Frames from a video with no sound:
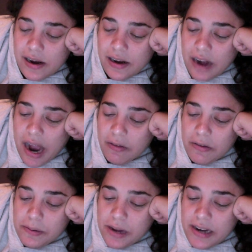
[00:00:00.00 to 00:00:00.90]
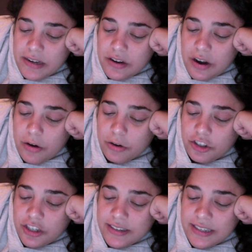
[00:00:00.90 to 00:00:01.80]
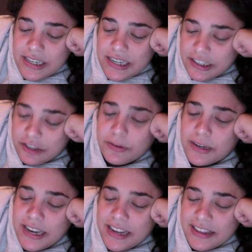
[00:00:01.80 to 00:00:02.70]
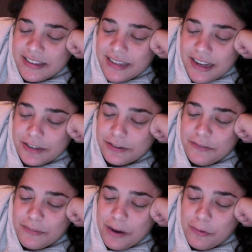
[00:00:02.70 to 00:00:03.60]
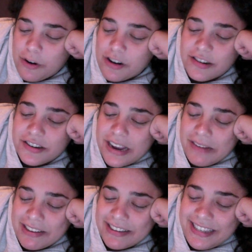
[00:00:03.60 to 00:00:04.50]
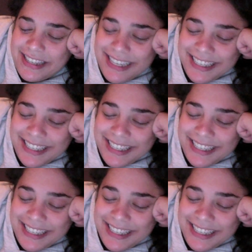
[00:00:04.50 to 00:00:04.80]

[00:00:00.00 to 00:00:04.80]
I replied, no, she's literally the center of my world, Davis.